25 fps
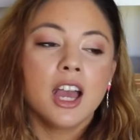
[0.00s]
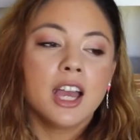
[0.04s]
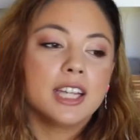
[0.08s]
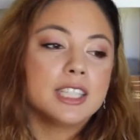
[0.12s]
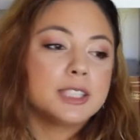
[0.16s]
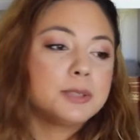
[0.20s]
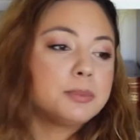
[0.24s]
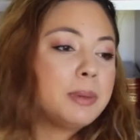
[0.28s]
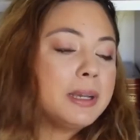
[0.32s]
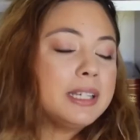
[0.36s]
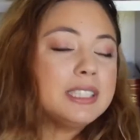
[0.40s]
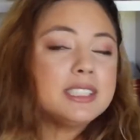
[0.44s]

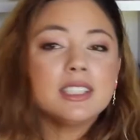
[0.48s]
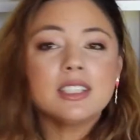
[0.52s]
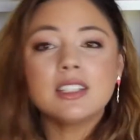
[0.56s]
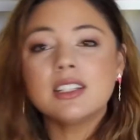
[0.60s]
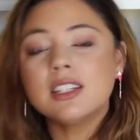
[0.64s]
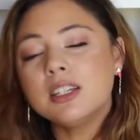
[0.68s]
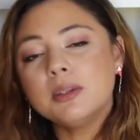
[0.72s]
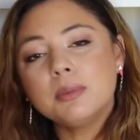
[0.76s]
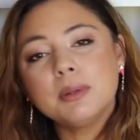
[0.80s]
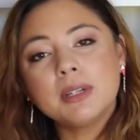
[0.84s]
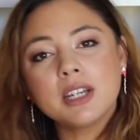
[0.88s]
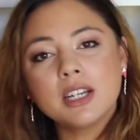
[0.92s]
is
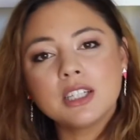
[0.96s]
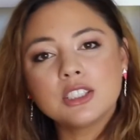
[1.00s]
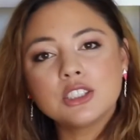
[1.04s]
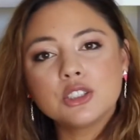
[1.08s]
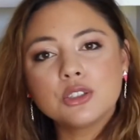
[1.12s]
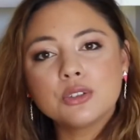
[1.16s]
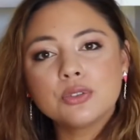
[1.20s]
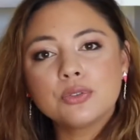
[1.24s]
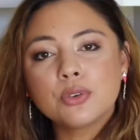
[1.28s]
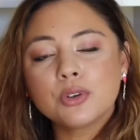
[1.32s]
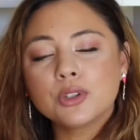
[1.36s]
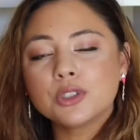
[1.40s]
basically because
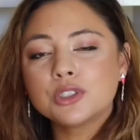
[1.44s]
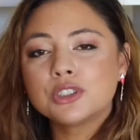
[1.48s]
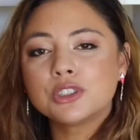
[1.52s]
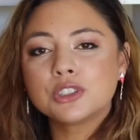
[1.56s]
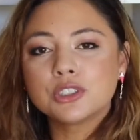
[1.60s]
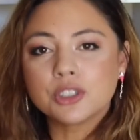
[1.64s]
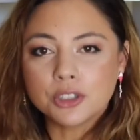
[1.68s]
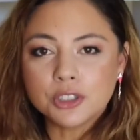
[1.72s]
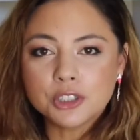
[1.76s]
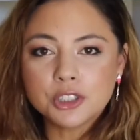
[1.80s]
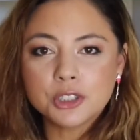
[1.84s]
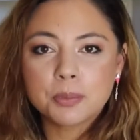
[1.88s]
they're for
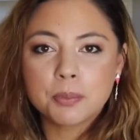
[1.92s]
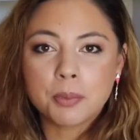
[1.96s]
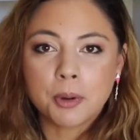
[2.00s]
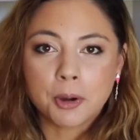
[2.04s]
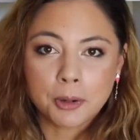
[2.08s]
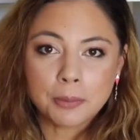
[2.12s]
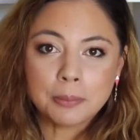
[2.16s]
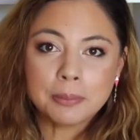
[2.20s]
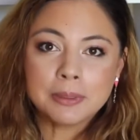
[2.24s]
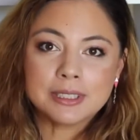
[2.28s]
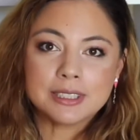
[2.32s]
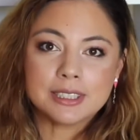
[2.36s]
search
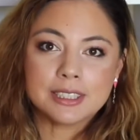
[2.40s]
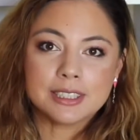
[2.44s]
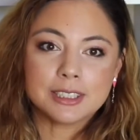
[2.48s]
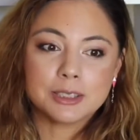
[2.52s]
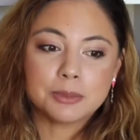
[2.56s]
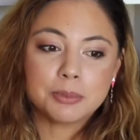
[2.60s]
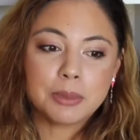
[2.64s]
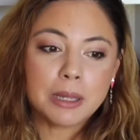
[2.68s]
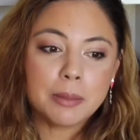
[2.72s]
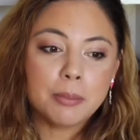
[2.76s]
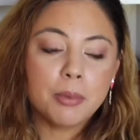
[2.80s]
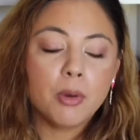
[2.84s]

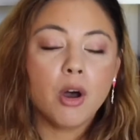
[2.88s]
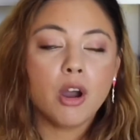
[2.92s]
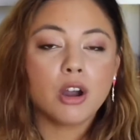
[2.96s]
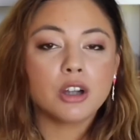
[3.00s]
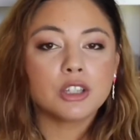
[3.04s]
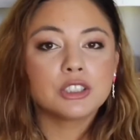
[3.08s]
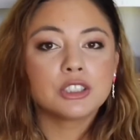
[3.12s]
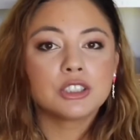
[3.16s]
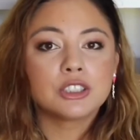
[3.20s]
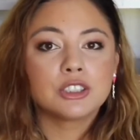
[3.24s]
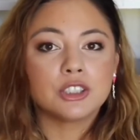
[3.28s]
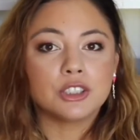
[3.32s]
purposes. People
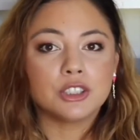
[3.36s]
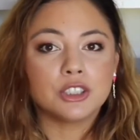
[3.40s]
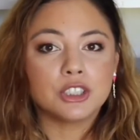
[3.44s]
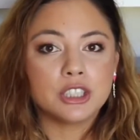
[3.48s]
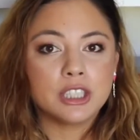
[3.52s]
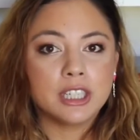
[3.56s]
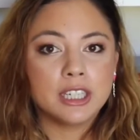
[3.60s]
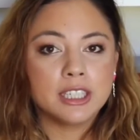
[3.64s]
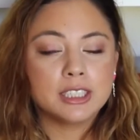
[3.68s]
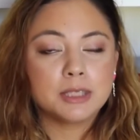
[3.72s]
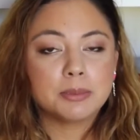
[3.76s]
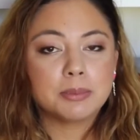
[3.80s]
are
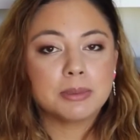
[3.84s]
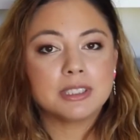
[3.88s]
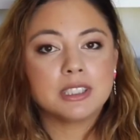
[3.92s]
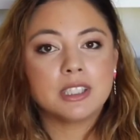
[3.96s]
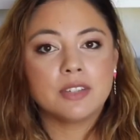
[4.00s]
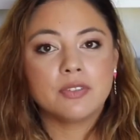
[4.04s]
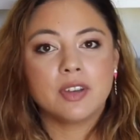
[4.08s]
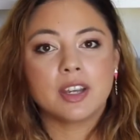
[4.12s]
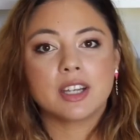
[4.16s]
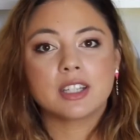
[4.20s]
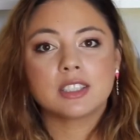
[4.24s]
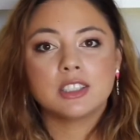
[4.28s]
searching
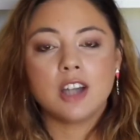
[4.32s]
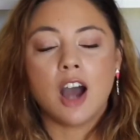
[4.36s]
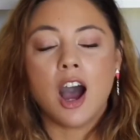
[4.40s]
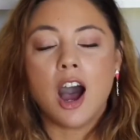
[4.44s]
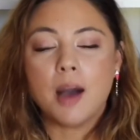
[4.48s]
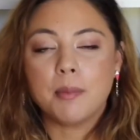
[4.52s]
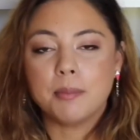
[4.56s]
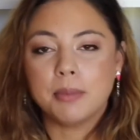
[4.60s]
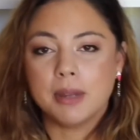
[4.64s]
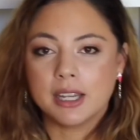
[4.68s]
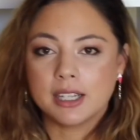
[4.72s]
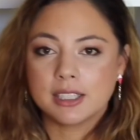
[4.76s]
specific
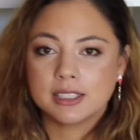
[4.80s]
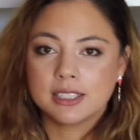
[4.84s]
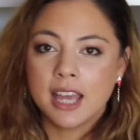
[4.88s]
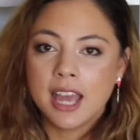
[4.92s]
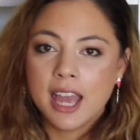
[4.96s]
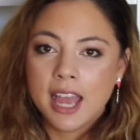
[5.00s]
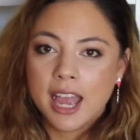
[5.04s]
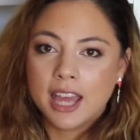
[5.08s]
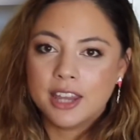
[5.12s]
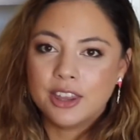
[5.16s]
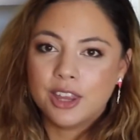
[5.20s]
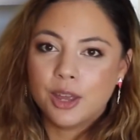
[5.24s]
topics
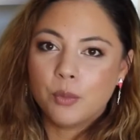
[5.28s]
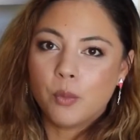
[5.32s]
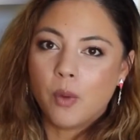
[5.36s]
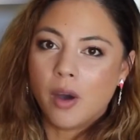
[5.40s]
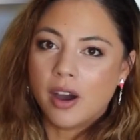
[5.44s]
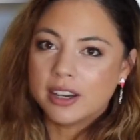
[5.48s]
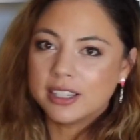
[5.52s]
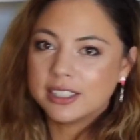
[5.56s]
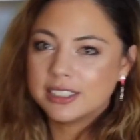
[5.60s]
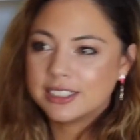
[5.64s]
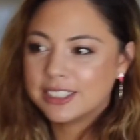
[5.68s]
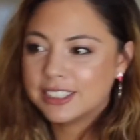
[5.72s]
and they
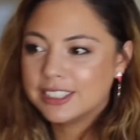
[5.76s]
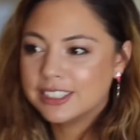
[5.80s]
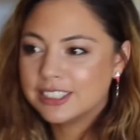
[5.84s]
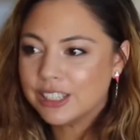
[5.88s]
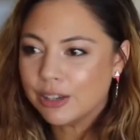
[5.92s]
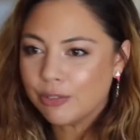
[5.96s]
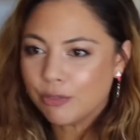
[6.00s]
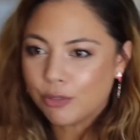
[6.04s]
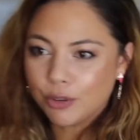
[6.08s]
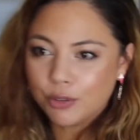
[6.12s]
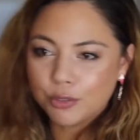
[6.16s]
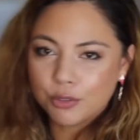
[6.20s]
want to see
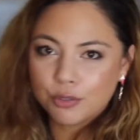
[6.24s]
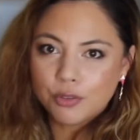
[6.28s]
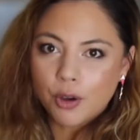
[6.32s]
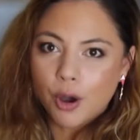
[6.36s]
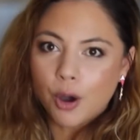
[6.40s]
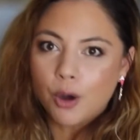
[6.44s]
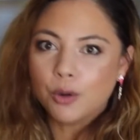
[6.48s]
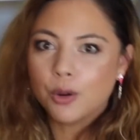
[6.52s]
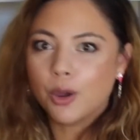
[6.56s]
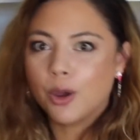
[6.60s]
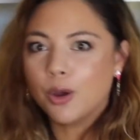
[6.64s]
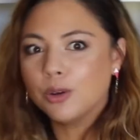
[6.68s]
different
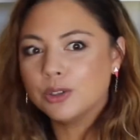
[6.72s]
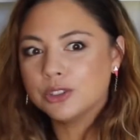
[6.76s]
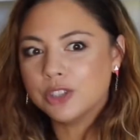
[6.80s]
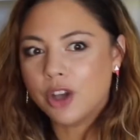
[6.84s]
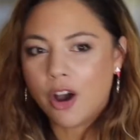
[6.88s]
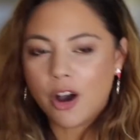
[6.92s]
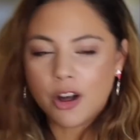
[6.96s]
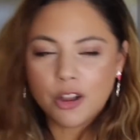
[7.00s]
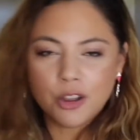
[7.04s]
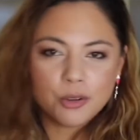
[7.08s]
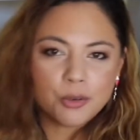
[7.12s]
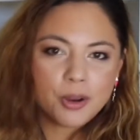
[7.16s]
photos
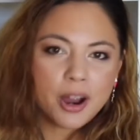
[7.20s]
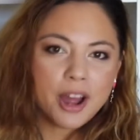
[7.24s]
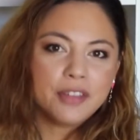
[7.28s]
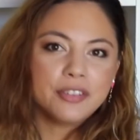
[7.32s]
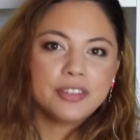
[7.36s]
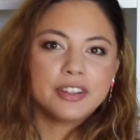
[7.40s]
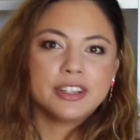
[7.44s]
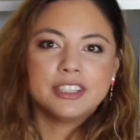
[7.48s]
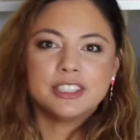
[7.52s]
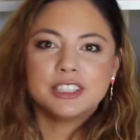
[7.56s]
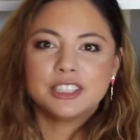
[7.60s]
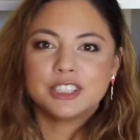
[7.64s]
all around
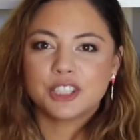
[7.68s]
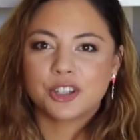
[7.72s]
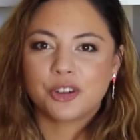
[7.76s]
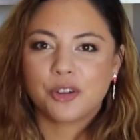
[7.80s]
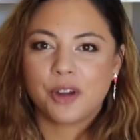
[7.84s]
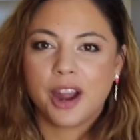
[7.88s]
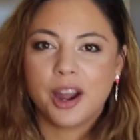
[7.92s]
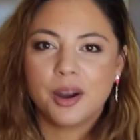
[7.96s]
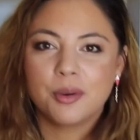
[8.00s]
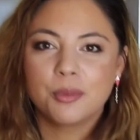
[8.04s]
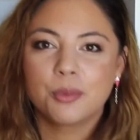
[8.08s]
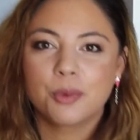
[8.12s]
the
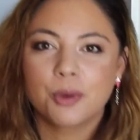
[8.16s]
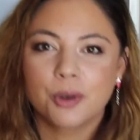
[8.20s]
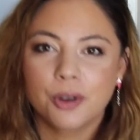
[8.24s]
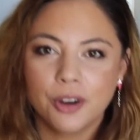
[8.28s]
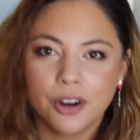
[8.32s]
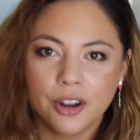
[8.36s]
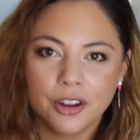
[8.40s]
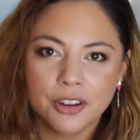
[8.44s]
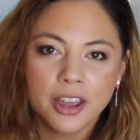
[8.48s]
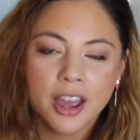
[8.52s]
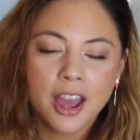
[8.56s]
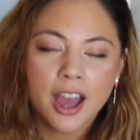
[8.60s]
Instagram
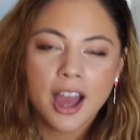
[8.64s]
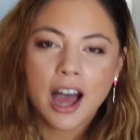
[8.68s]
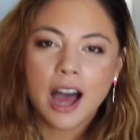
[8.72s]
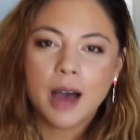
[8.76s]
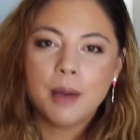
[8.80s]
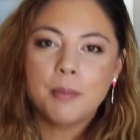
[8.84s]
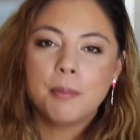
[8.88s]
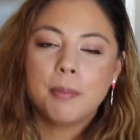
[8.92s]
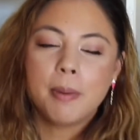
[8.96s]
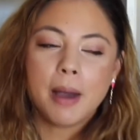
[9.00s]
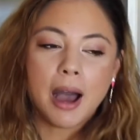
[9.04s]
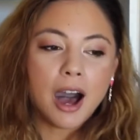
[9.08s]
world
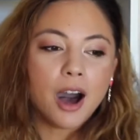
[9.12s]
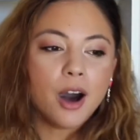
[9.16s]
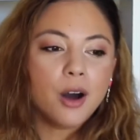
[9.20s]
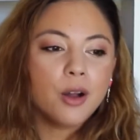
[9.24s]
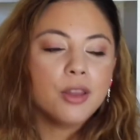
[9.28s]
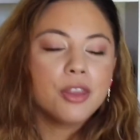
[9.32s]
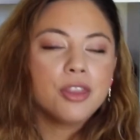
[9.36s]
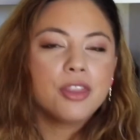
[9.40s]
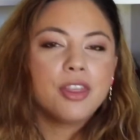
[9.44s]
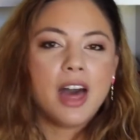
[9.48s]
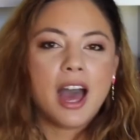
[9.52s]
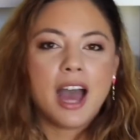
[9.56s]

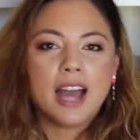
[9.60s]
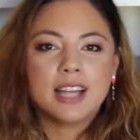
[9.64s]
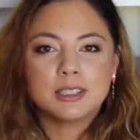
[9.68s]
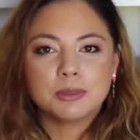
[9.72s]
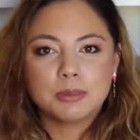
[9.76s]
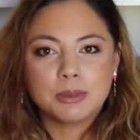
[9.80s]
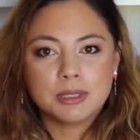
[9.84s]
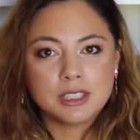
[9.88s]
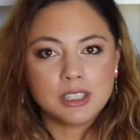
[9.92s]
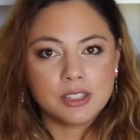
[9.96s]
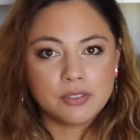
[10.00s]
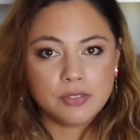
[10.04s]
about that
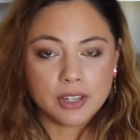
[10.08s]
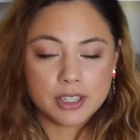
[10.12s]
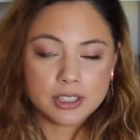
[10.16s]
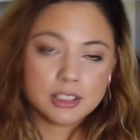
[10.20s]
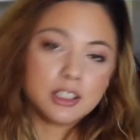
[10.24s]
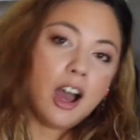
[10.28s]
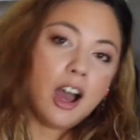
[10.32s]
specific